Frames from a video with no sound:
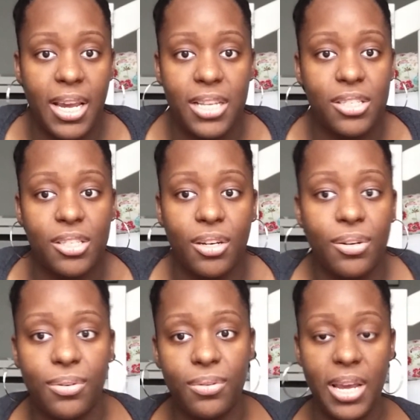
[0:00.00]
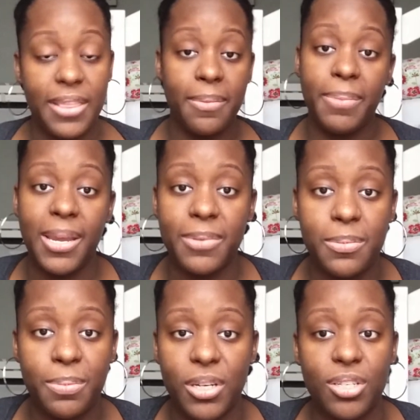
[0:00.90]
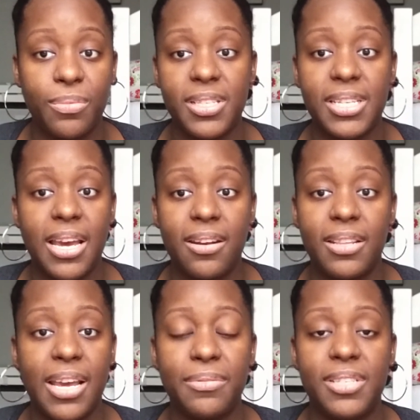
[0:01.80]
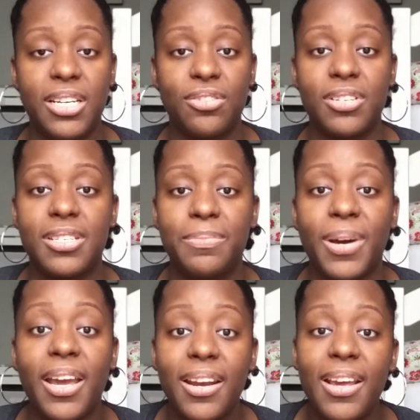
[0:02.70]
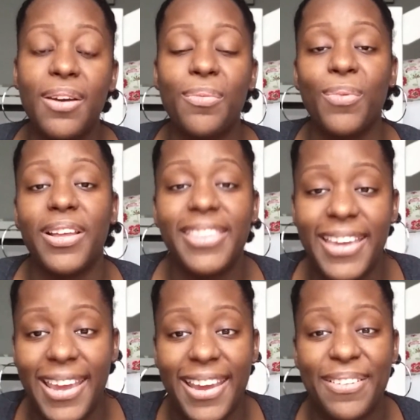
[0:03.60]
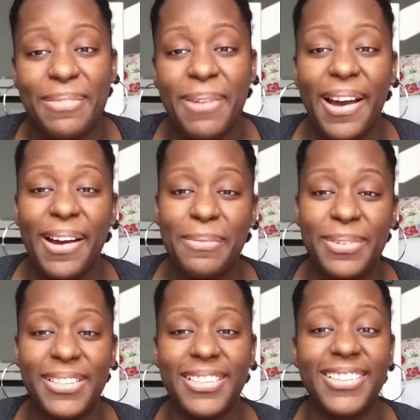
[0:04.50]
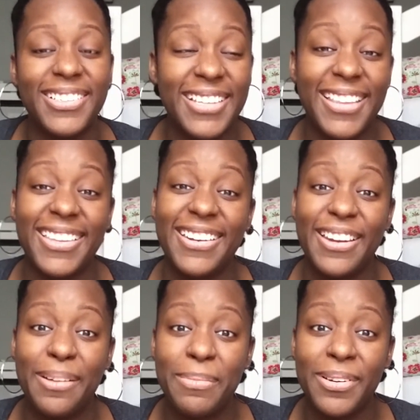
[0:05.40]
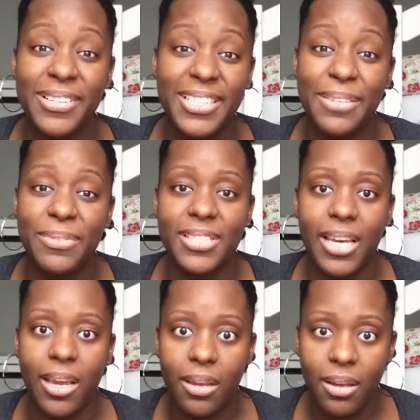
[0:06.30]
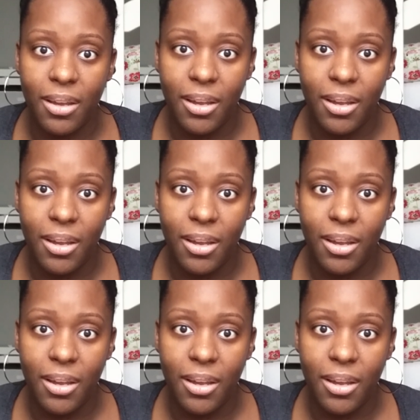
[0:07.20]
And so, and the baby's pressure went down, and that was dangerous. But one thing, when my hubby looked at the numbers, he was like,